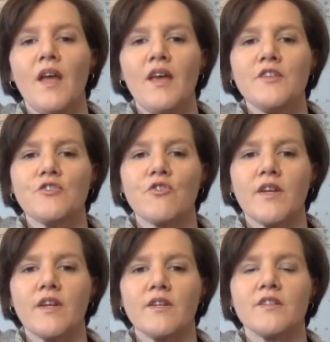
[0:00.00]

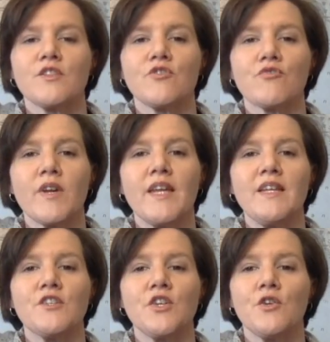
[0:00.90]
strings
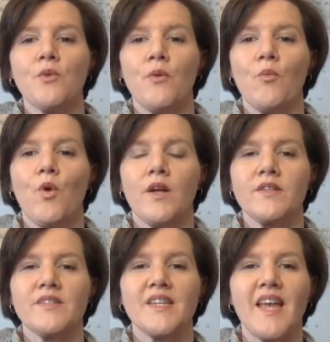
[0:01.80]
3, 2 and
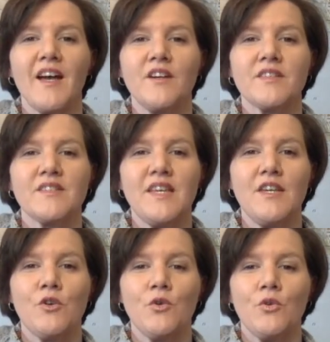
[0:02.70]
1 to get our C
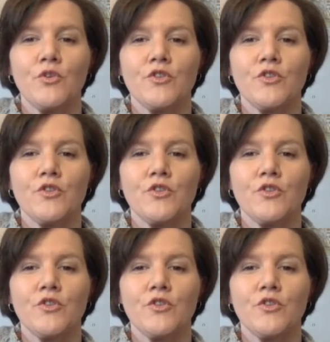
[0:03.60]
chord,